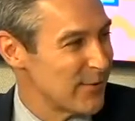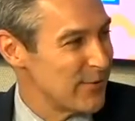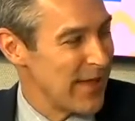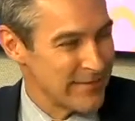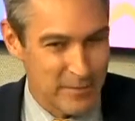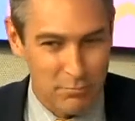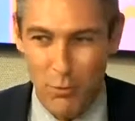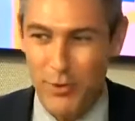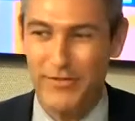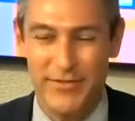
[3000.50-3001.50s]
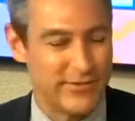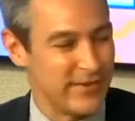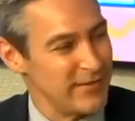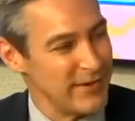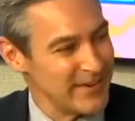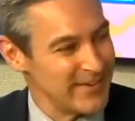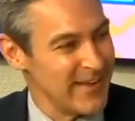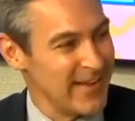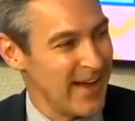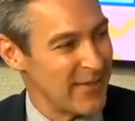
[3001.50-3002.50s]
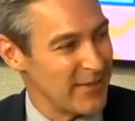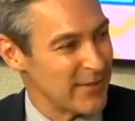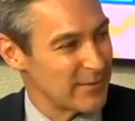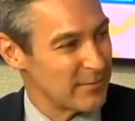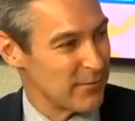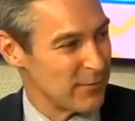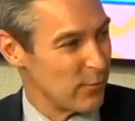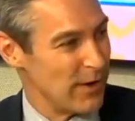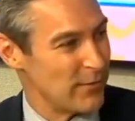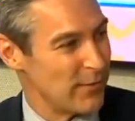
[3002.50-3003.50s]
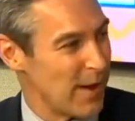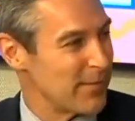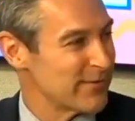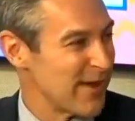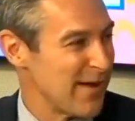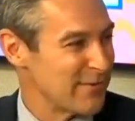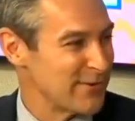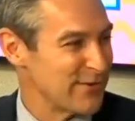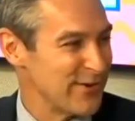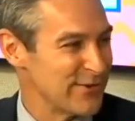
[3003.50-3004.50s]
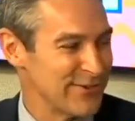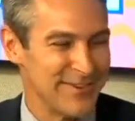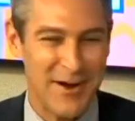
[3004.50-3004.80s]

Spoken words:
that's the point of this evening. I think that's a perfect way to wrap this conversation.